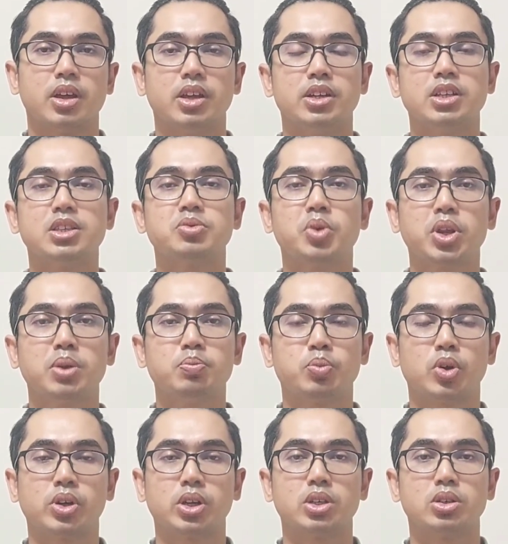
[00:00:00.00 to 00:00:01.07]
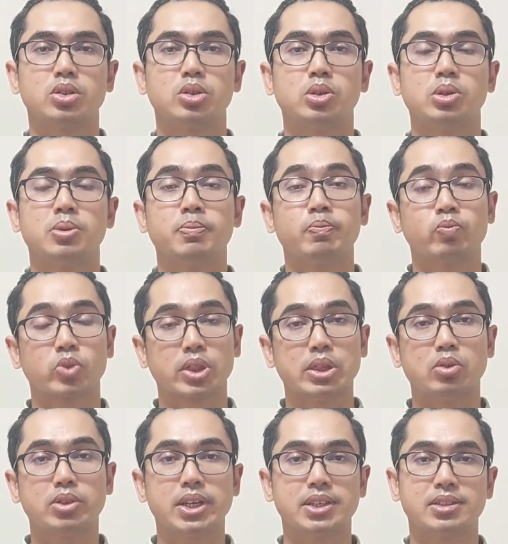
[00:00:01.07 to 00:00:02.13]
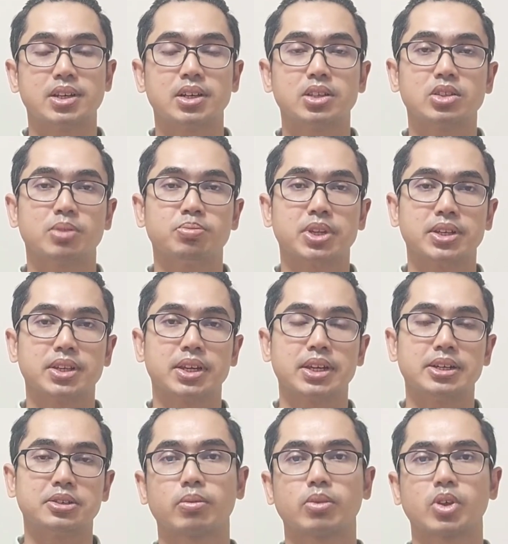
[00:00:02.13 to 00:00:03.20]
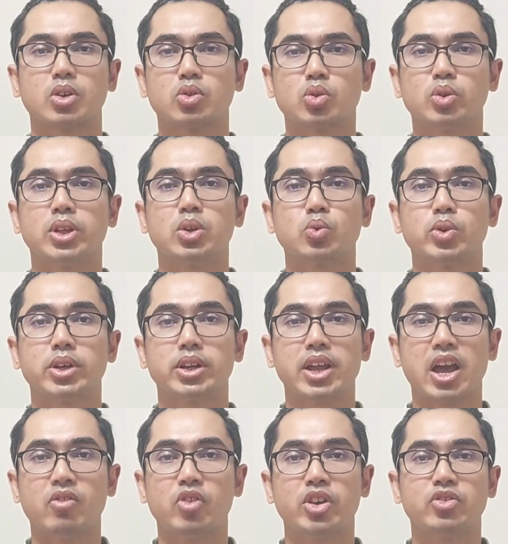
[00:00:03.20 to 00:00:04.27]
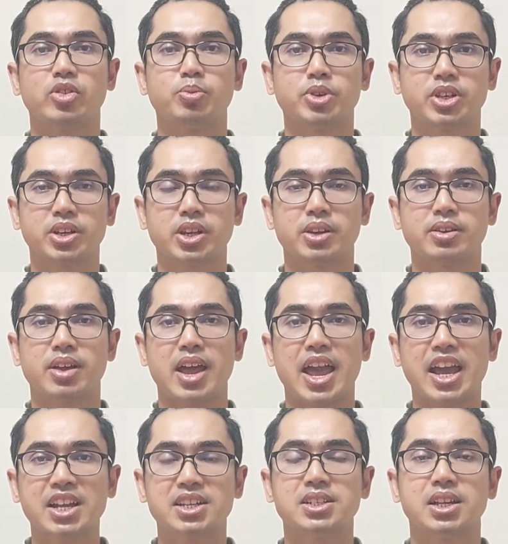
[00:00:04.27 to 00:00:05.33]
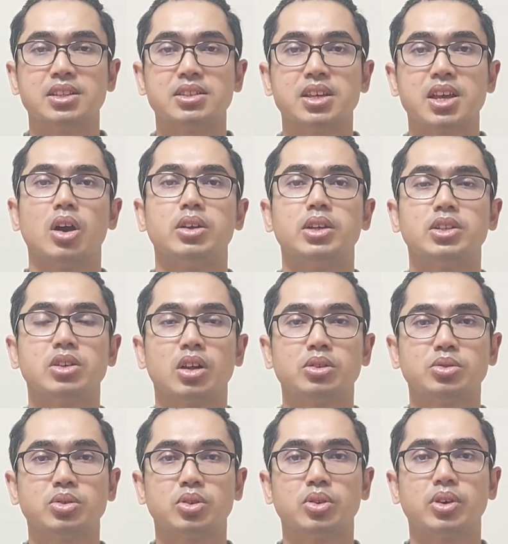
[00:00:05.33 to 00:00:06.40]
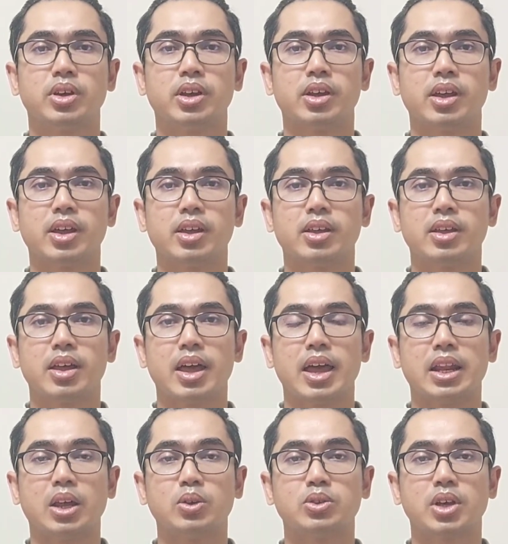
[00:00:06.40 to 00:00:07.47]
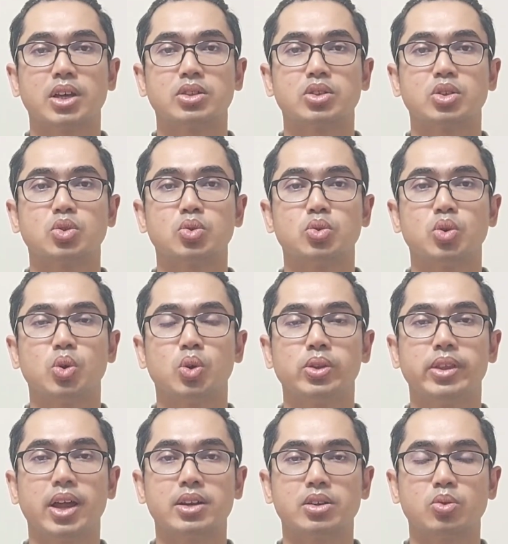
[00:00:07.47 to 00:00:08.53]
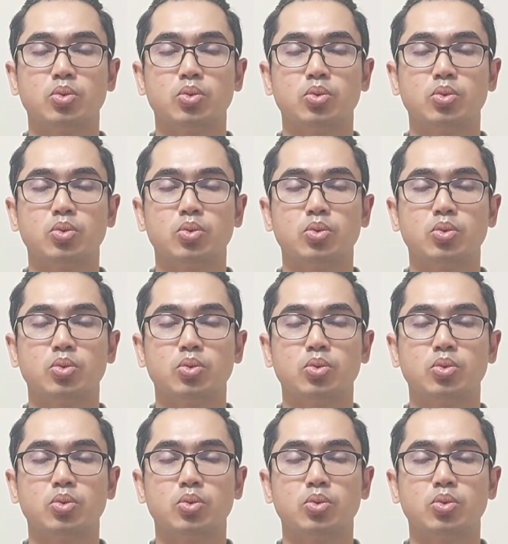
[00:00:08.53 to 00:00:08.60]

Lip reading: It is very important to know the status of the tickets, so that we can avoid repeated actions, and it also allows us to know that